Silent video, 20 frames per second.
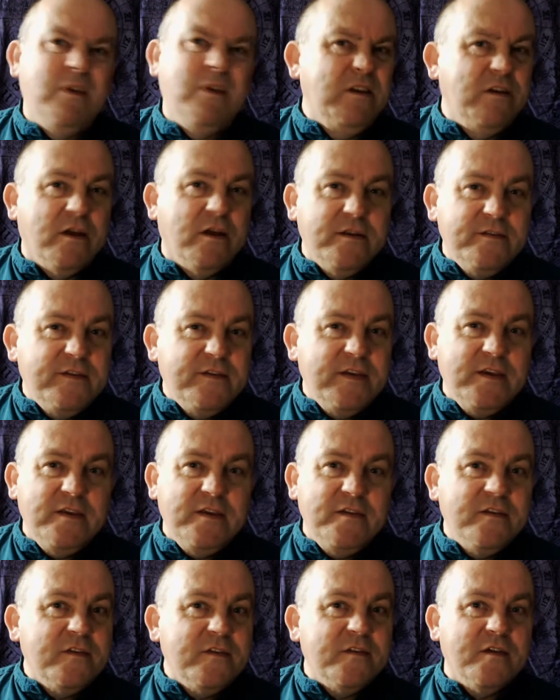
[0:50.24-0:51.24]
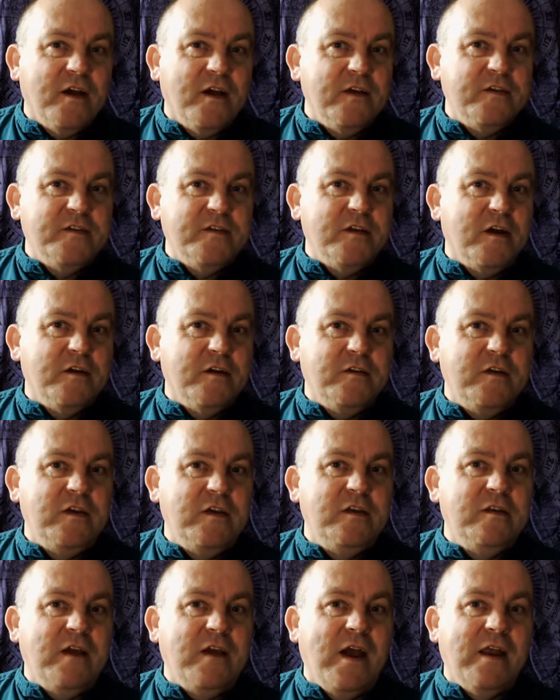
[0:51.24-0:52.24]
mid-90s. I
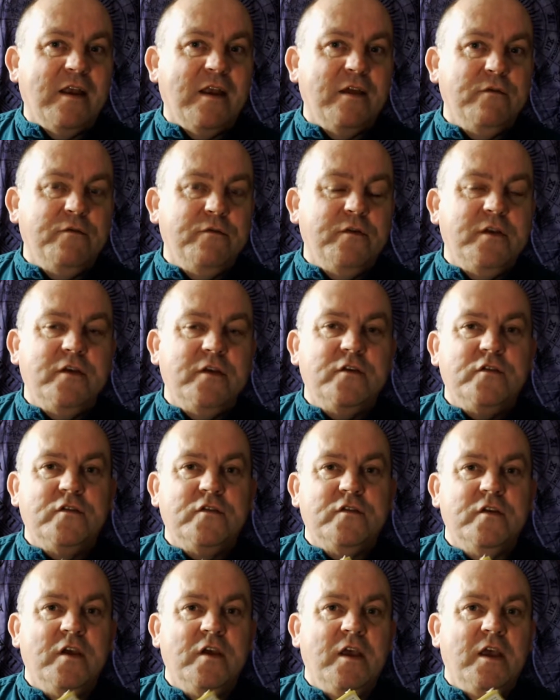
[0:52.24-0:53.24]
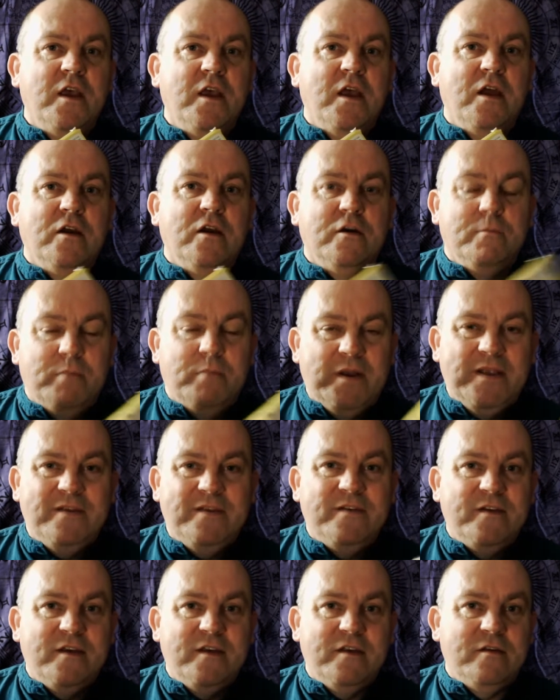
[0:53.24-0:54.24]
started and I finished and
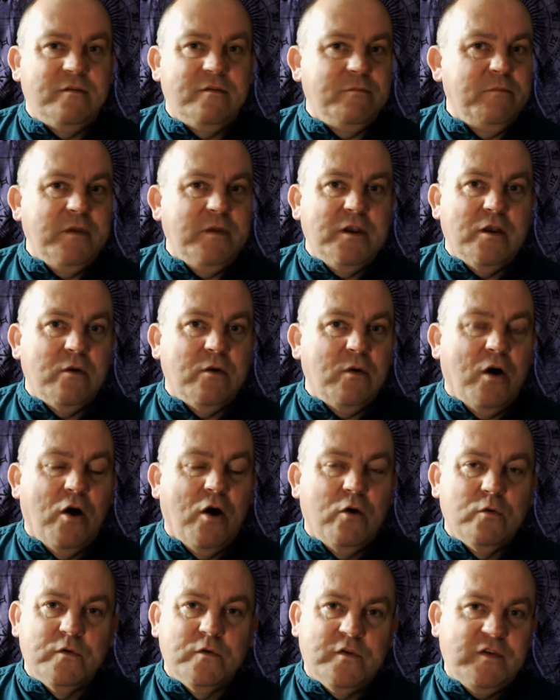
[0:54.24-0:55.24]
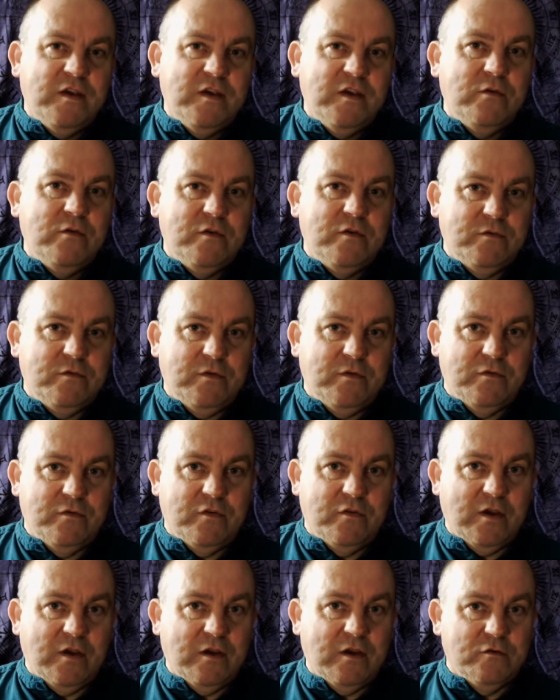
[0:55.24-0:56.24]
completed a whole series of
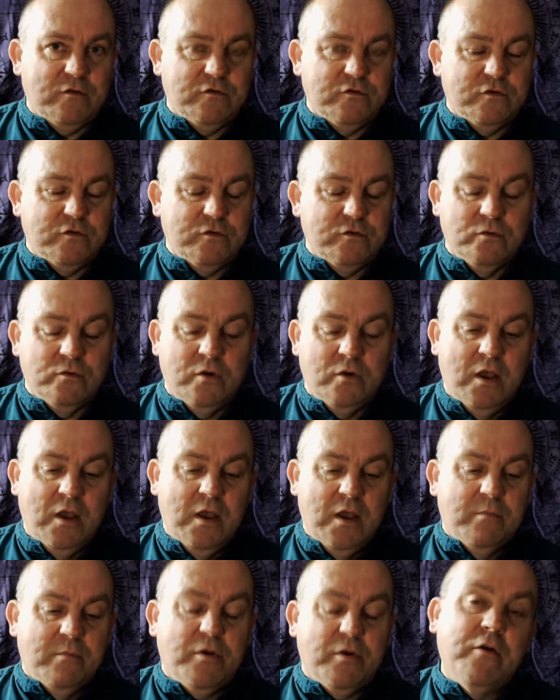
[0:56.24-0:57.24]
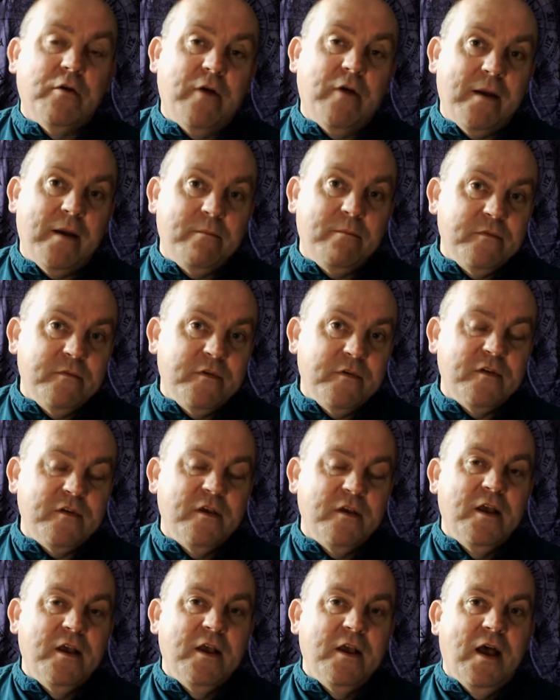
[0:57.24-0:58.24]
different psychological programs,
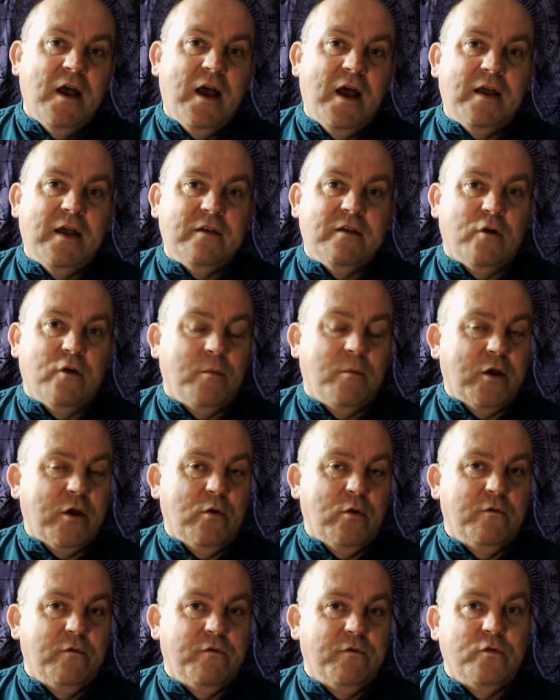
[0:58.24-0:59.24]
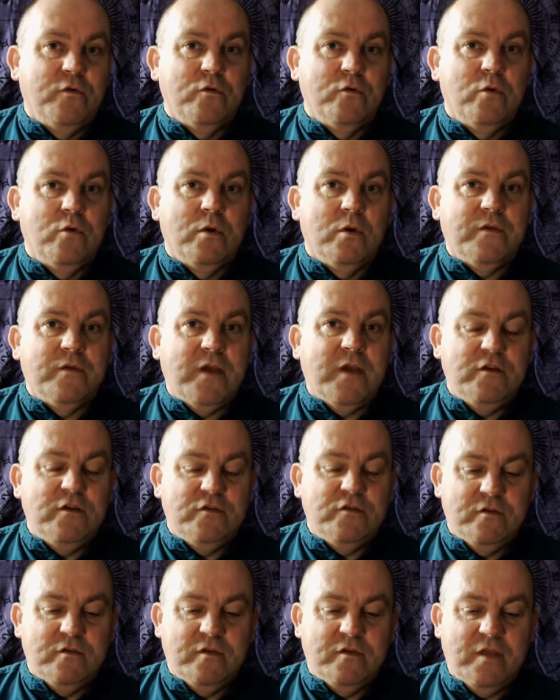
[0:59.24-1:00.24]
and got my full
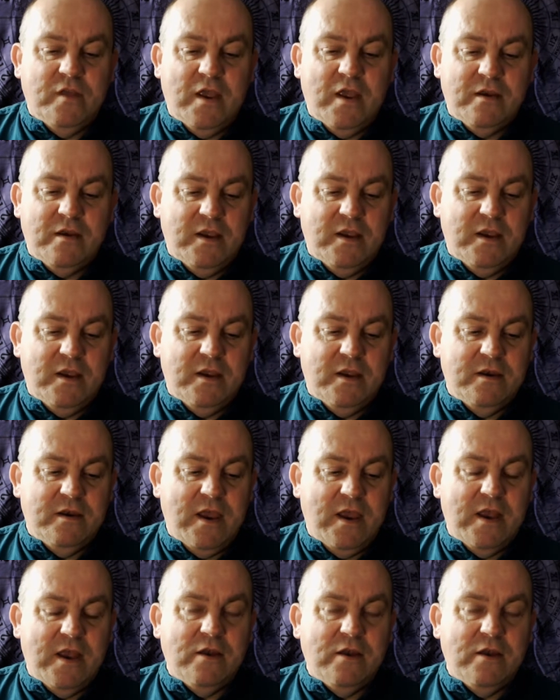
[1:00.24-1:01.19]
qualifications then in